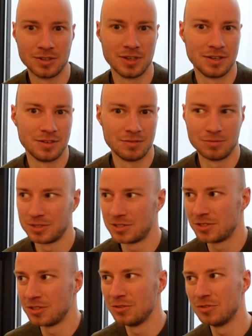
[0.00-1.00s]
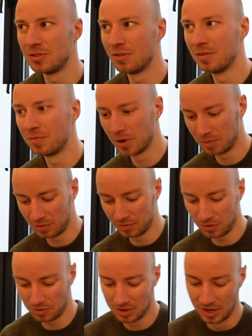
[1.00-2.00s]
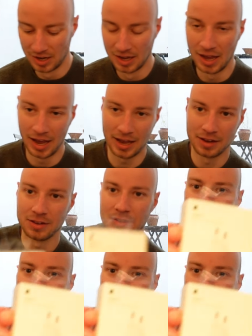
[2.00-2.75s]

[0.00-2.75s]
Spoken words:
then what's the use of the purple phone? And